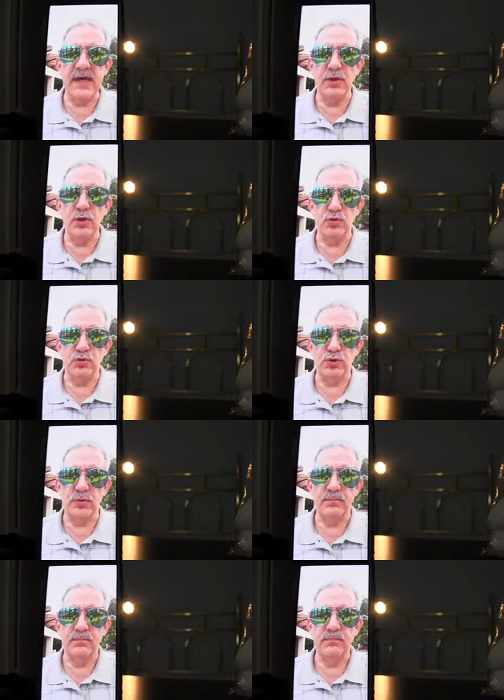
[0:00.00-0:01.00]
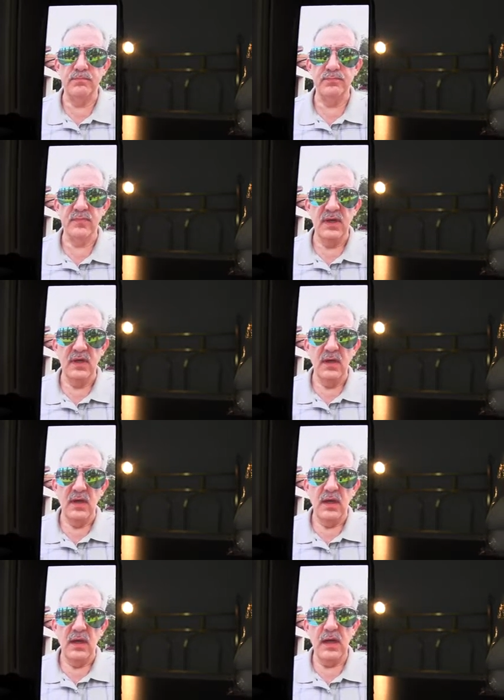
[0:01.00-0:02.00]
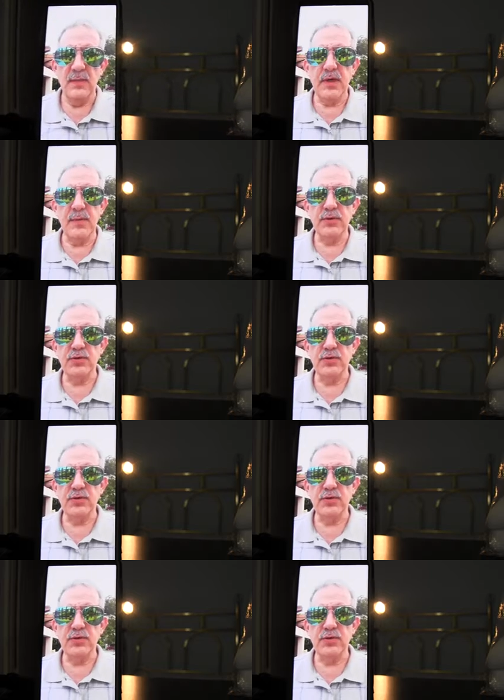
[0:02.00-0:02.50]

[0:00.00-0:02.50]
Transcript: news. I'm coming to you right